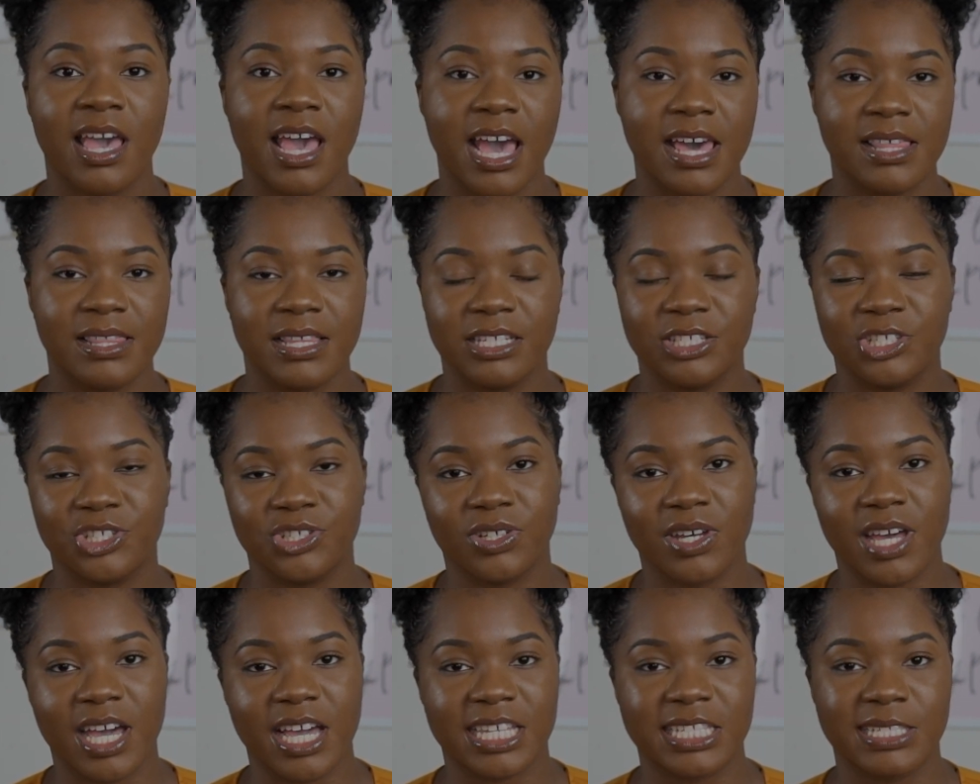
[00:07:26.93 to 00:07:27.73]
and then
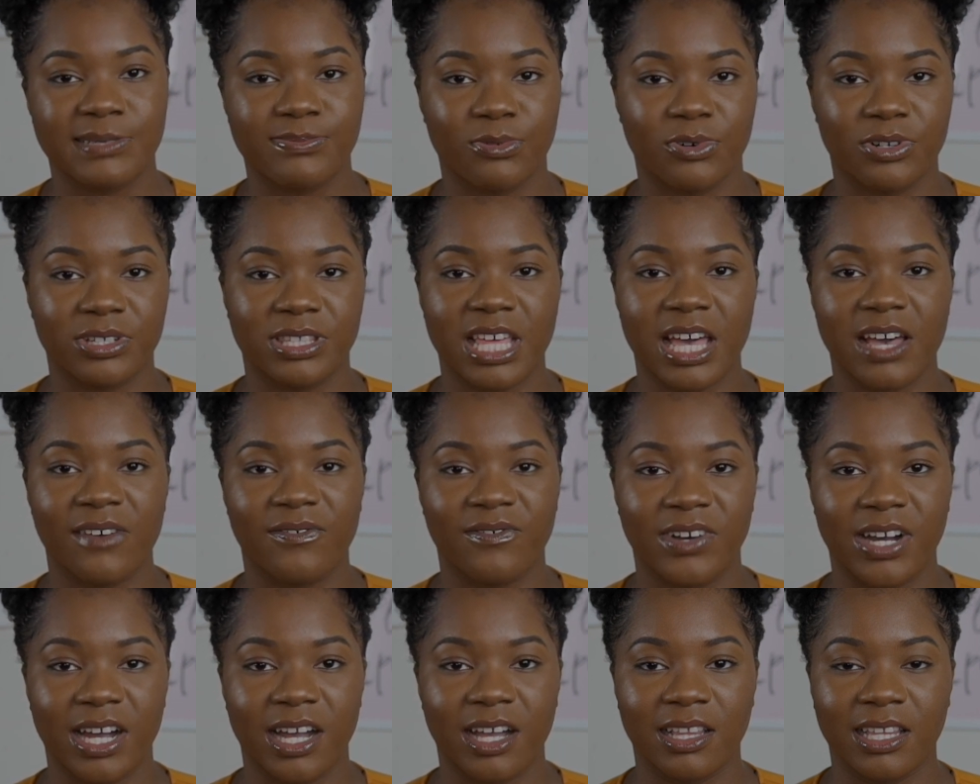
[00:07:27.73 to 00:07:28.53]
she'll export that
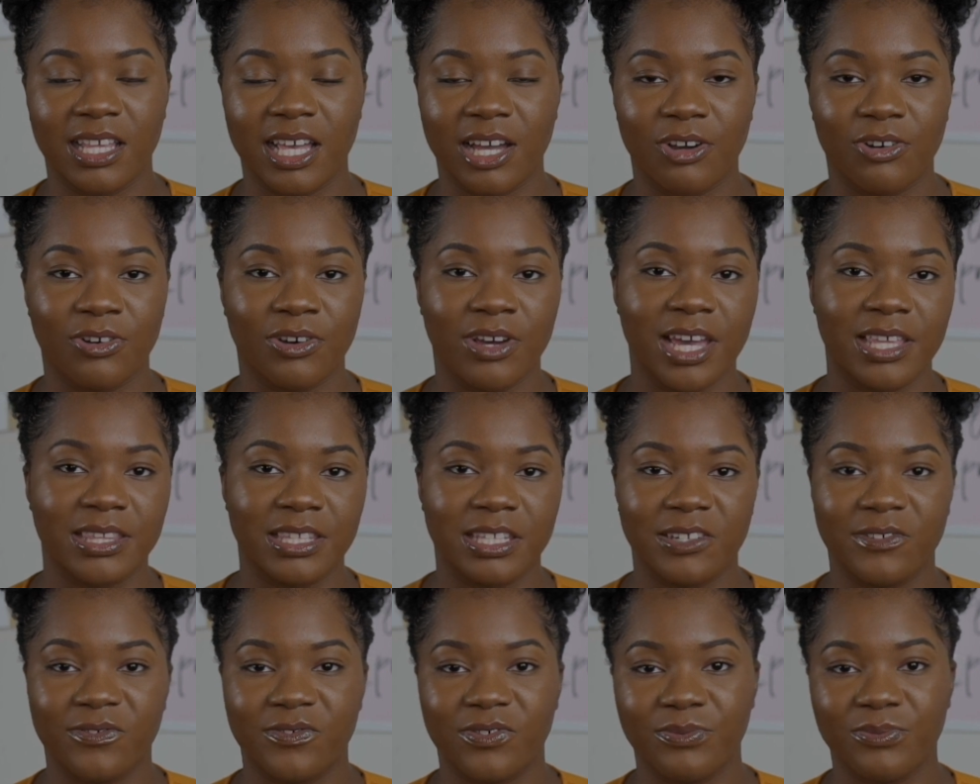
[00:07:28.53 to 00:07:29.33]
file out, and
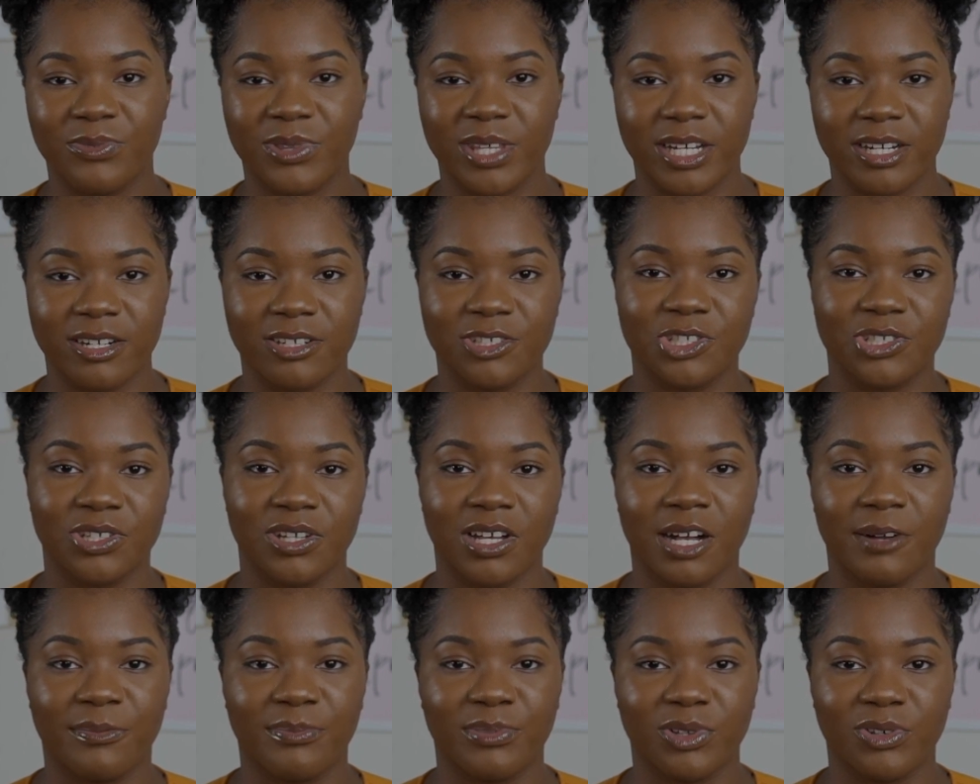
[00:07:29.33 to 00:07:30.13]
then from there
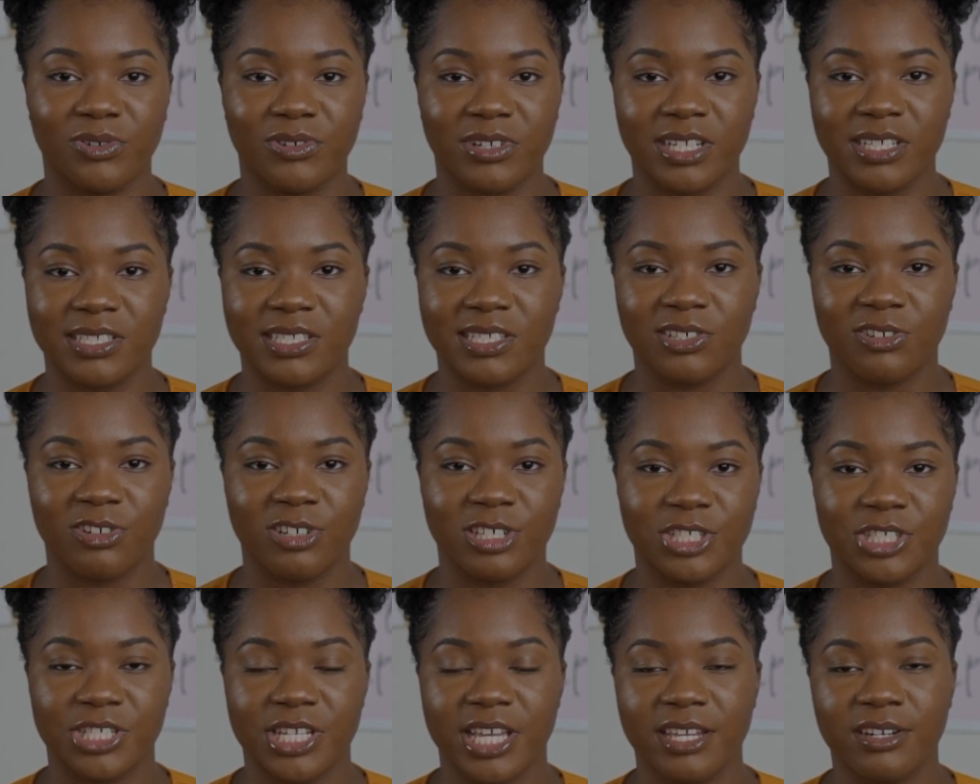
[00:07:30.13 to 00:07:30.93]
she'll upload it to
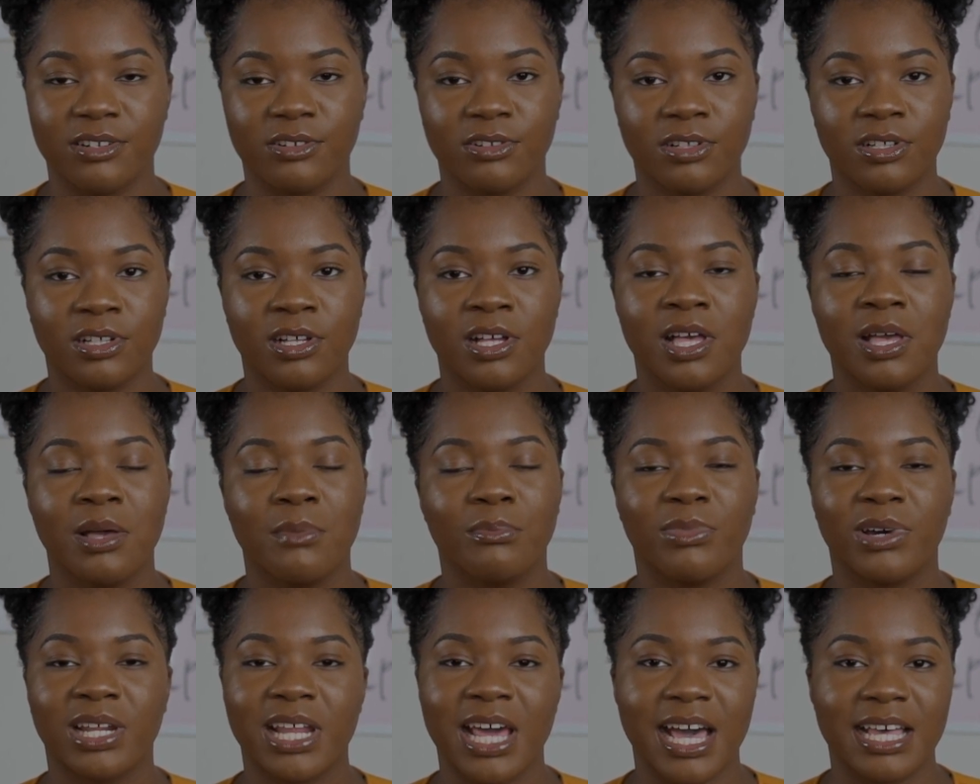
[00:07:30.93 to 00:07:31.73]
her channel,
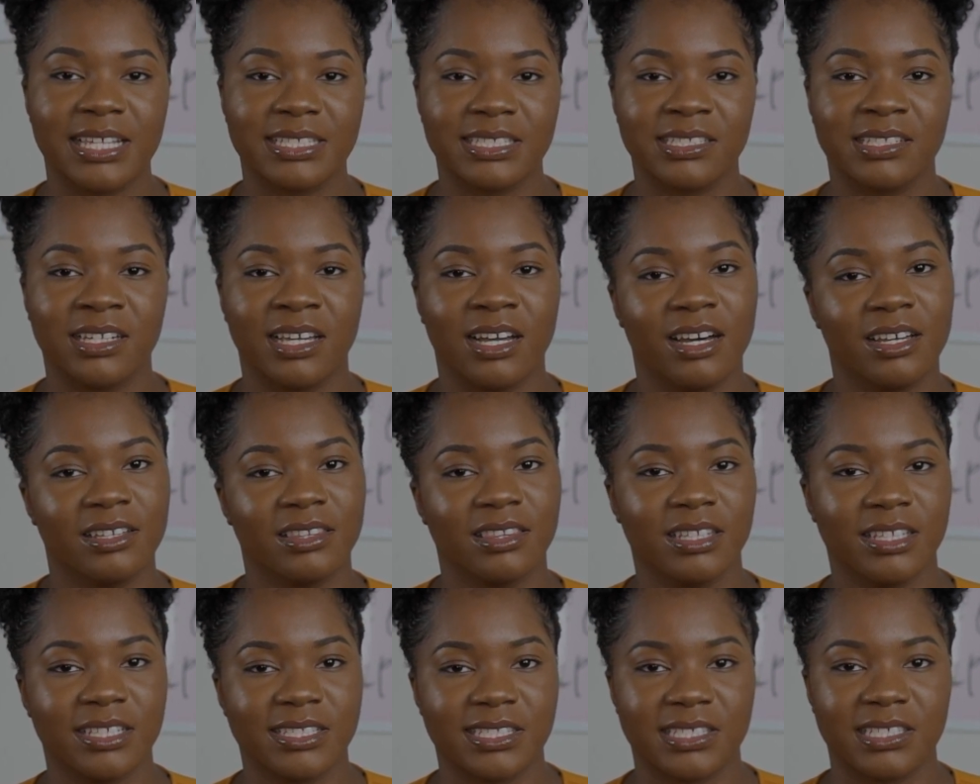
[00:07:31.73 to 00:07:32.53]
but as an
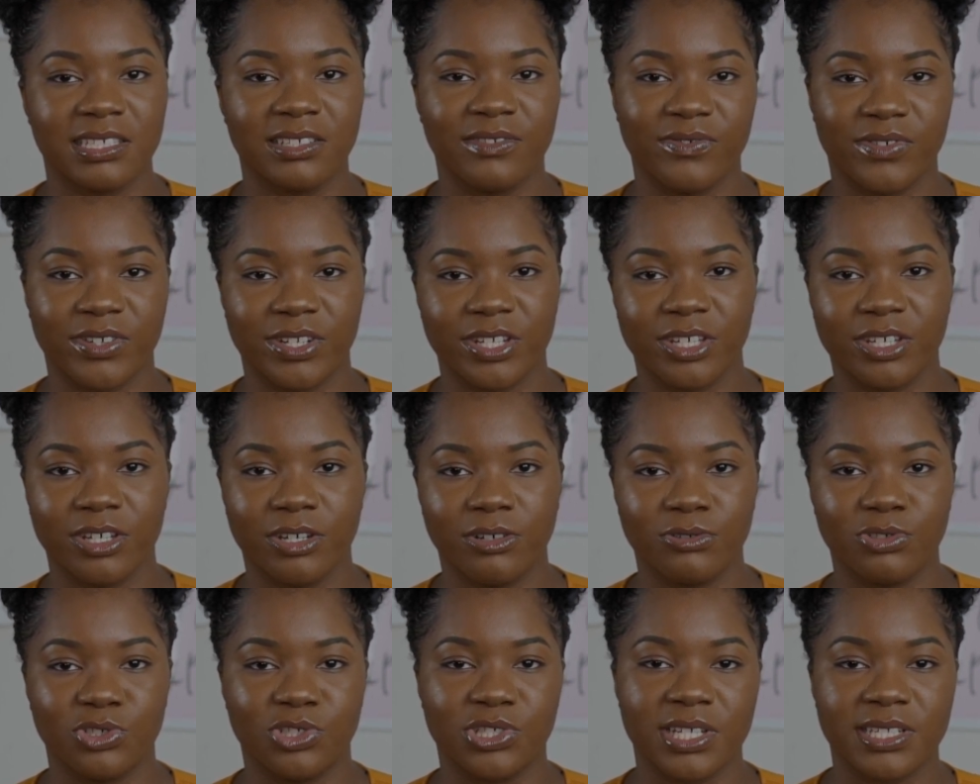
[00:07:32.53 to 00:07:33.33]
unlisted
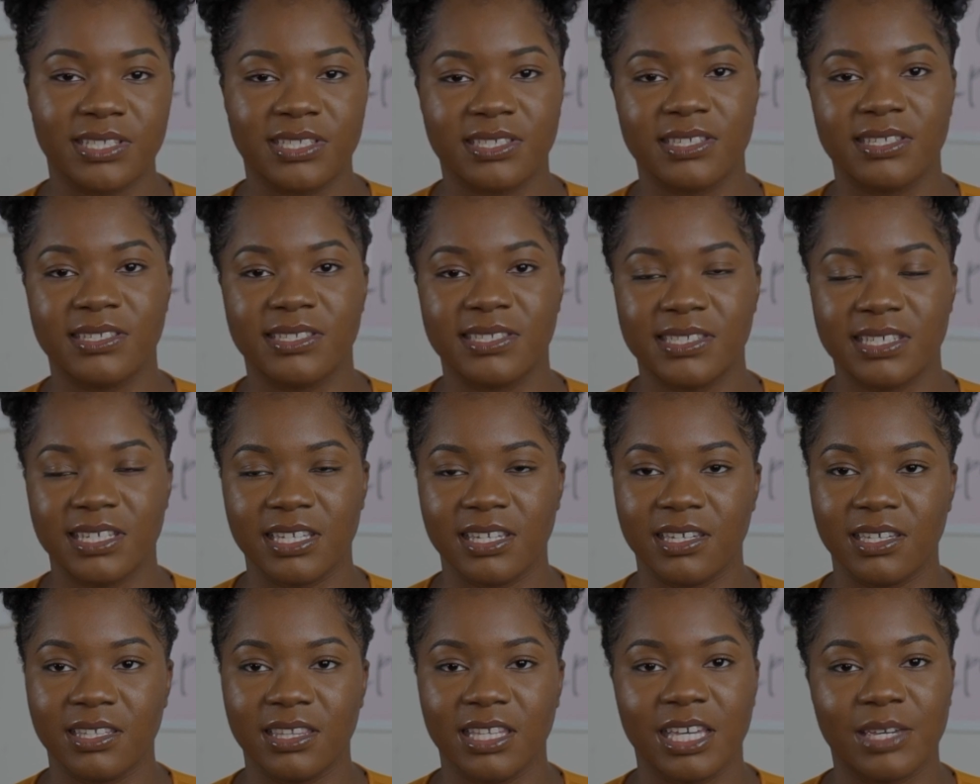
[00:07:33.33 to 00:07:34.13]
video, just to
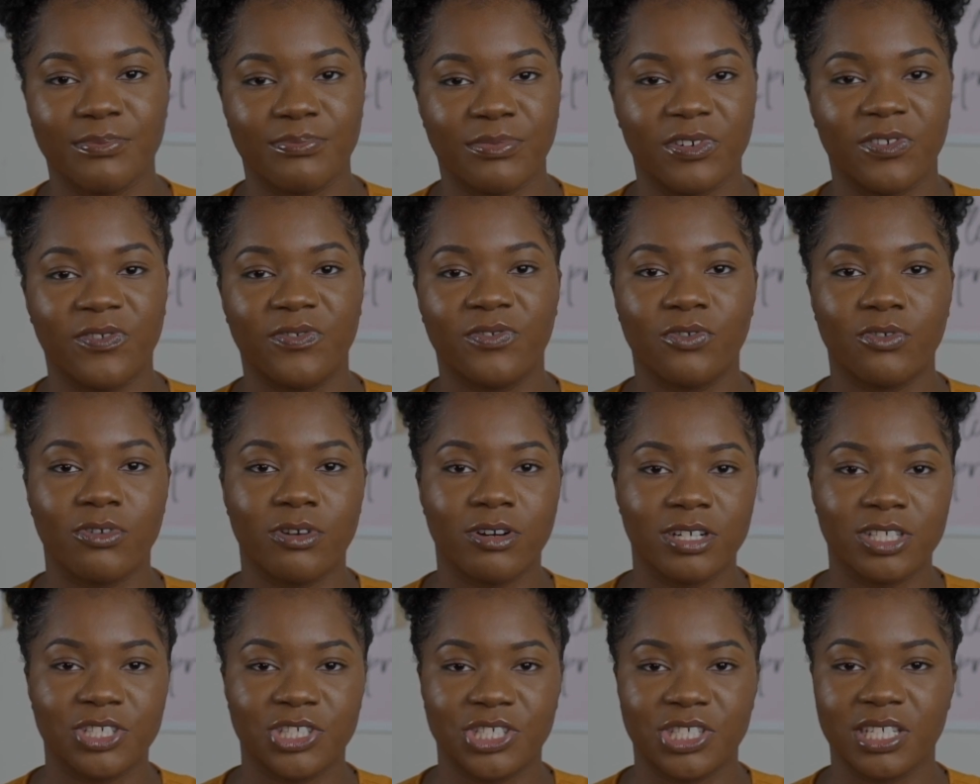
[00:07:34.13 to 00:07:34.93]
see, like,
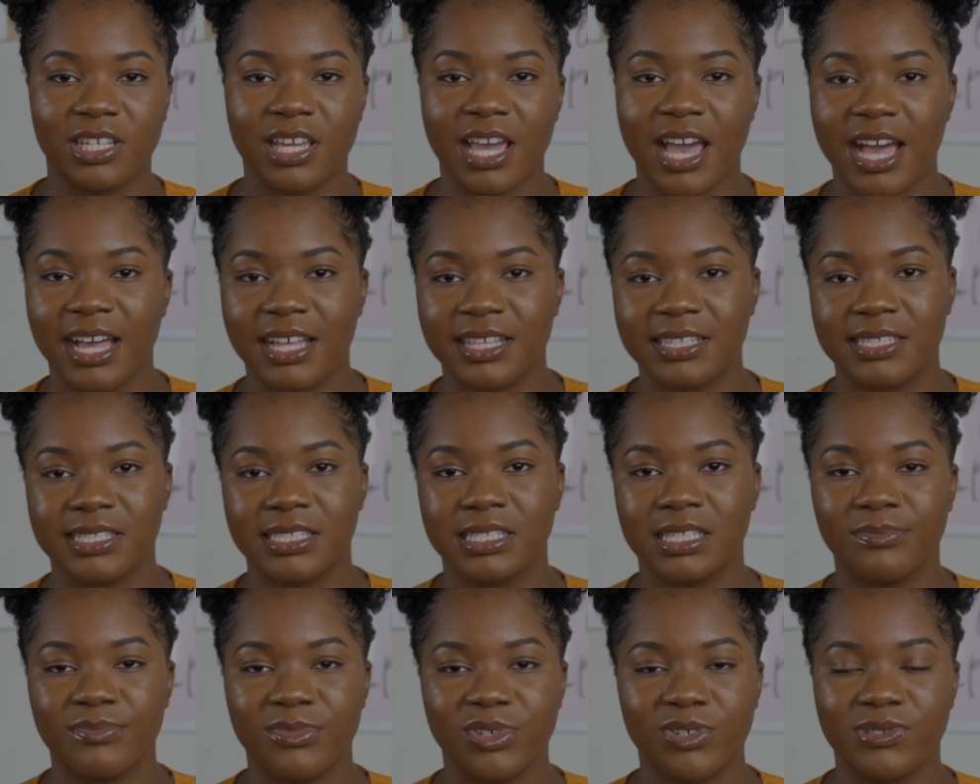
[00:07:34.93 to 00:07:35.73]
before she adds
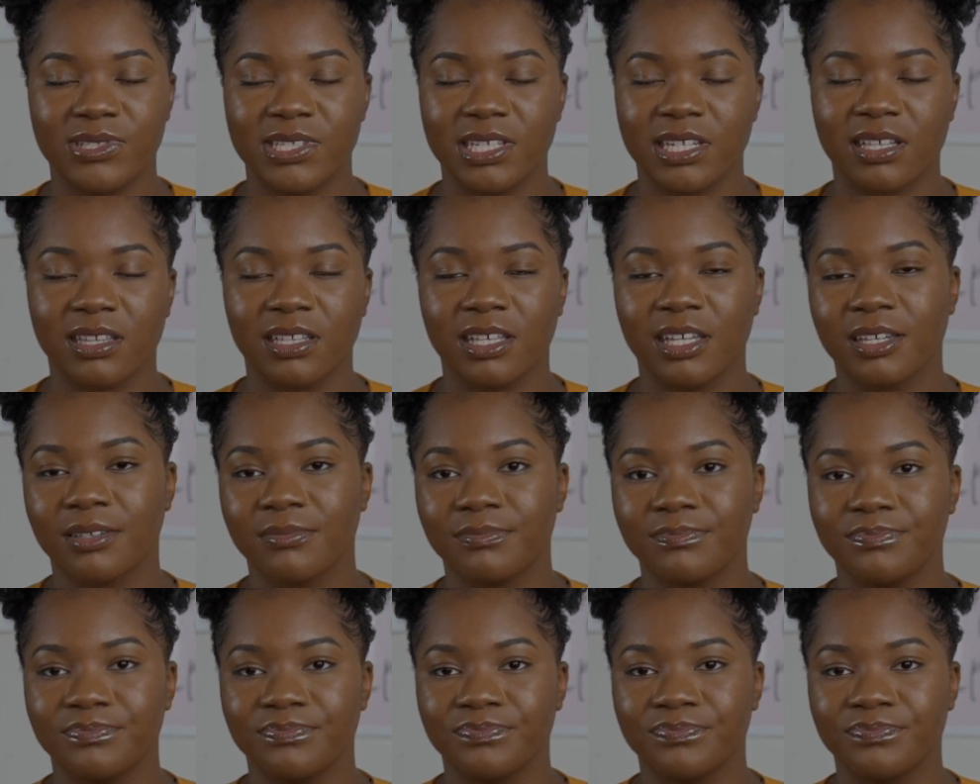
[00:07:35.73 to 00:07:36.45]
in the music, like,